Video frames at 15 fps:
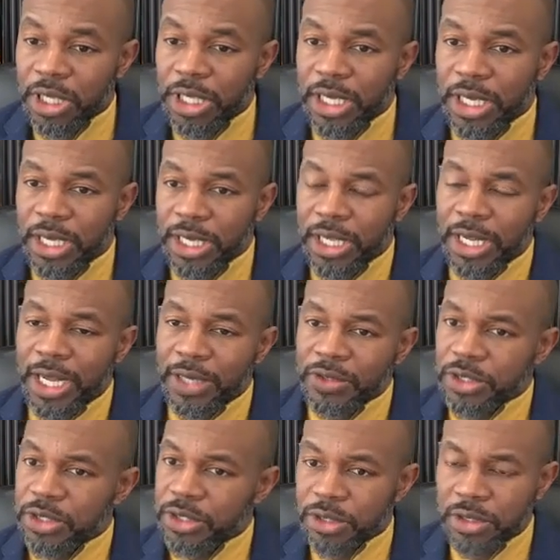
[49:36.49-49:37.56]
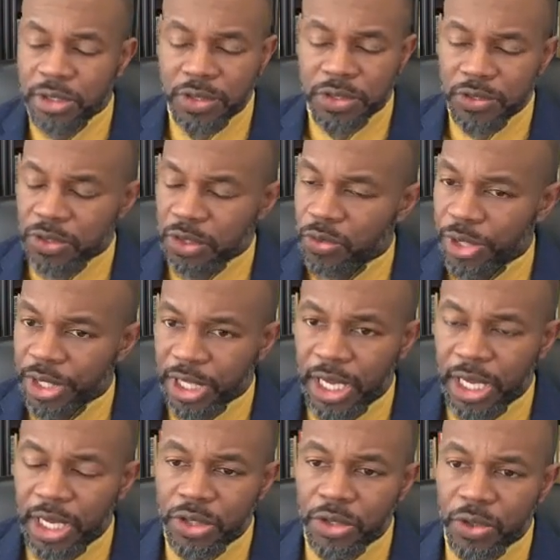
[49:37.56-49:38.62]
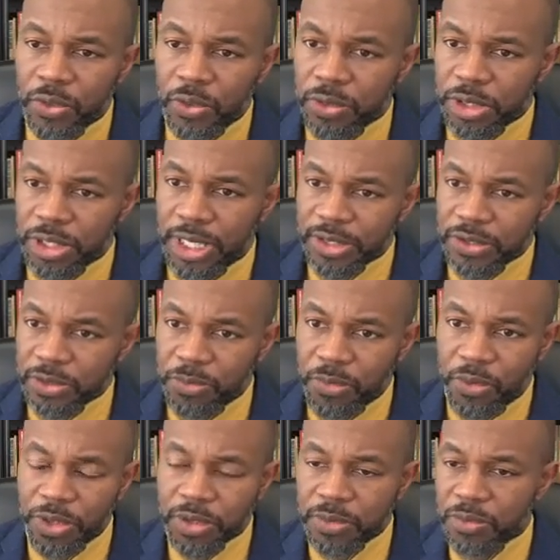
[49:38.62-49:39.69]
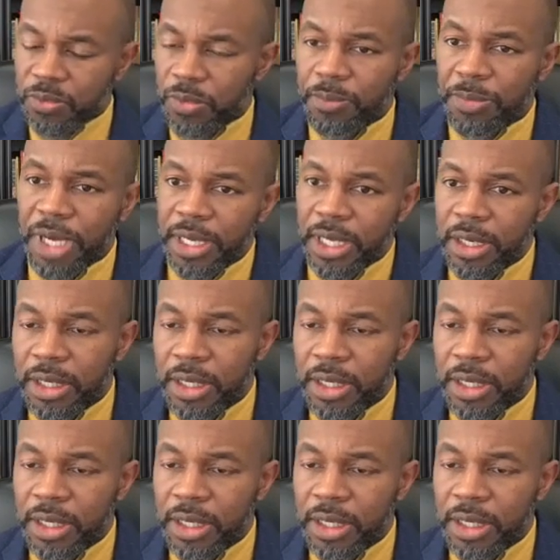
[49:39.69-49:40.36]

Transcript: And I just, just a quick anecdote that supports what my